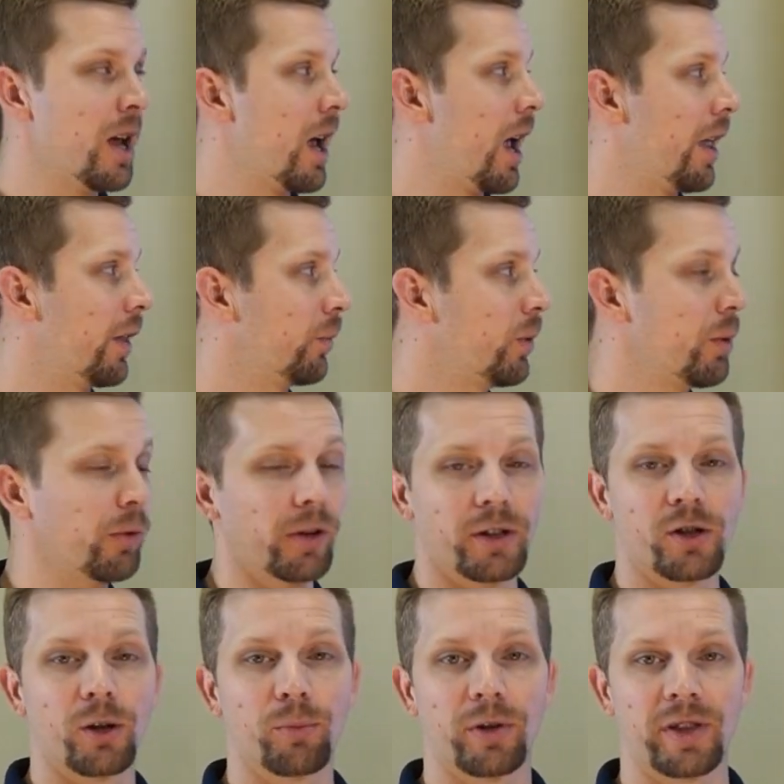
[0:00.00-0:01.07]
and then we will
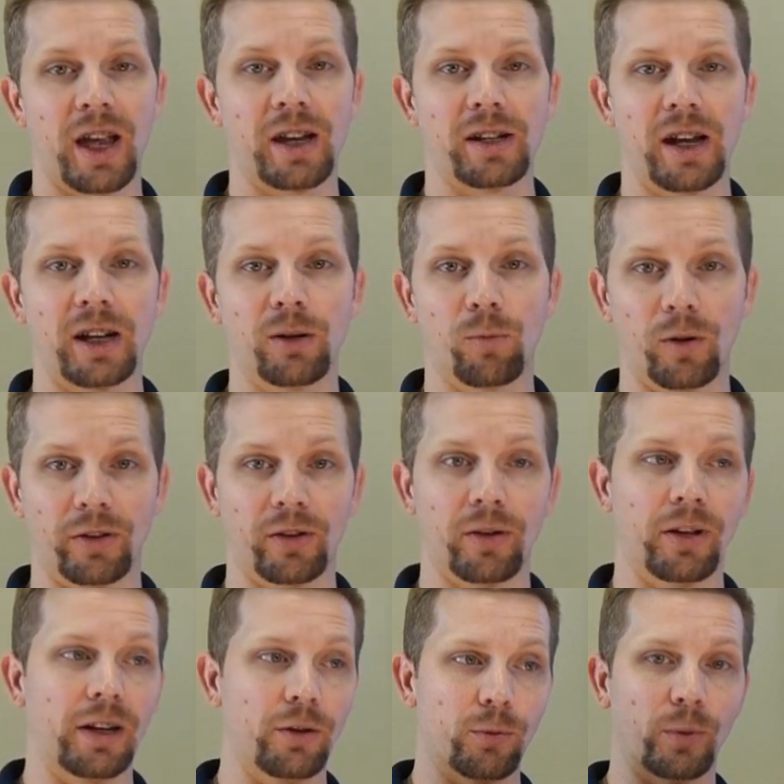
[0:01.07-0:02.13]
interpret that data once
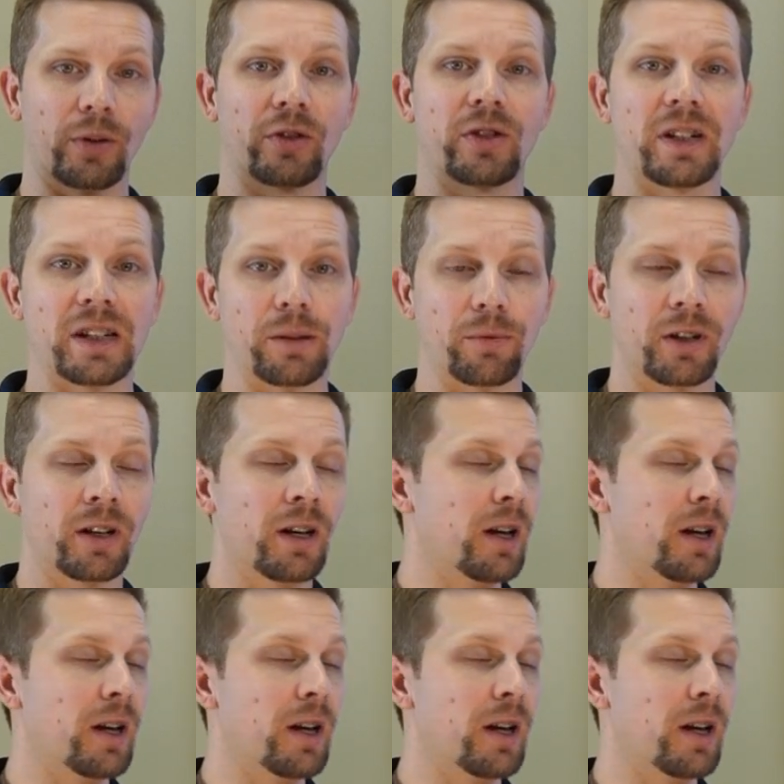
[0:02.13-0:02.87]
it is received.